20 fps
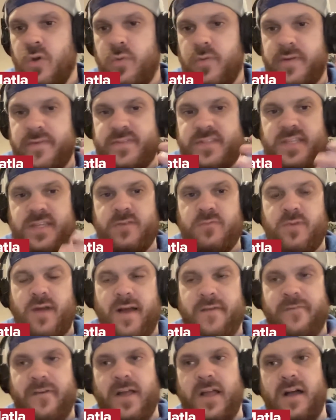We've seen
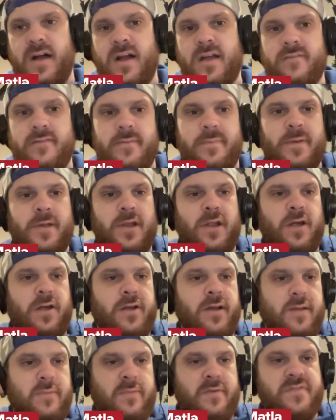Raphael
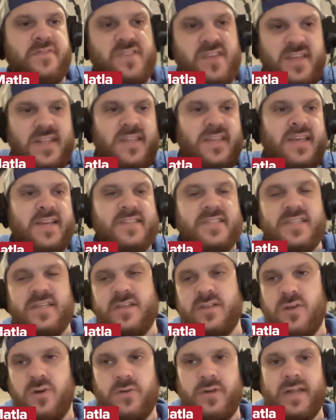Harvey-Pinard and we've seen Jesse
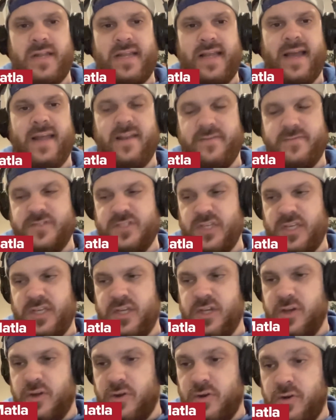Alonen kind of
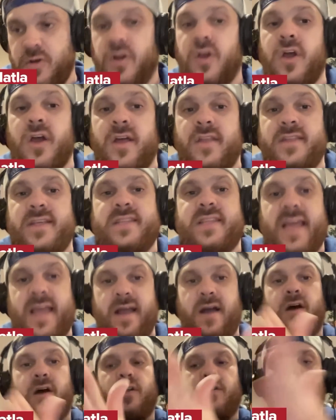secure that
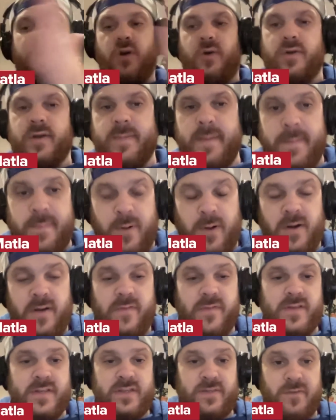they are going to be
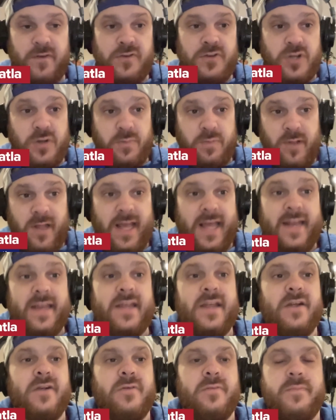part of this future plan
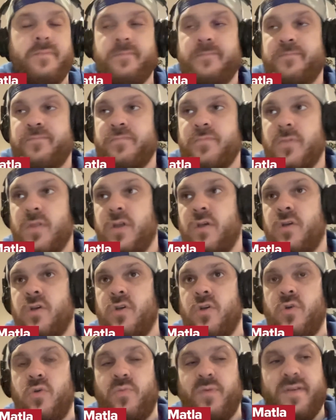here.
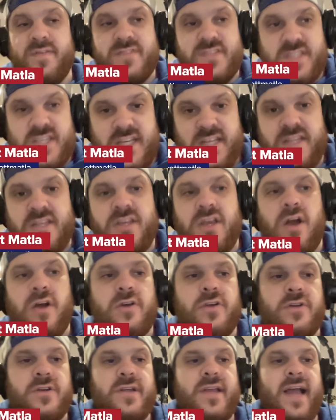We've seen
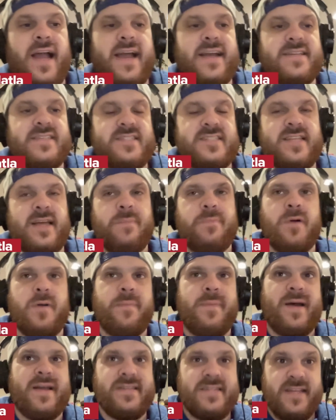younger guys step
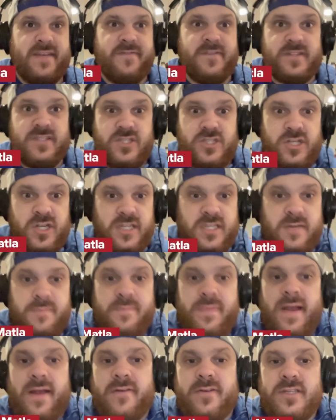up on defense.
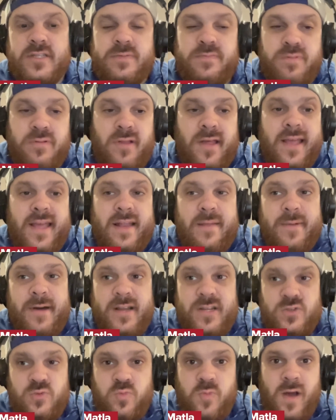Justin Barron's played
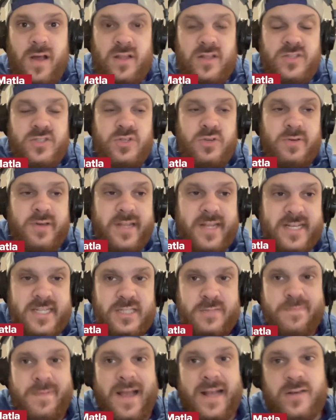about as well as you could
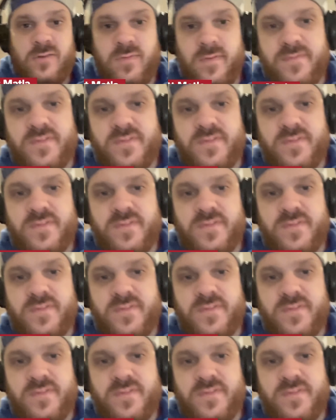expect.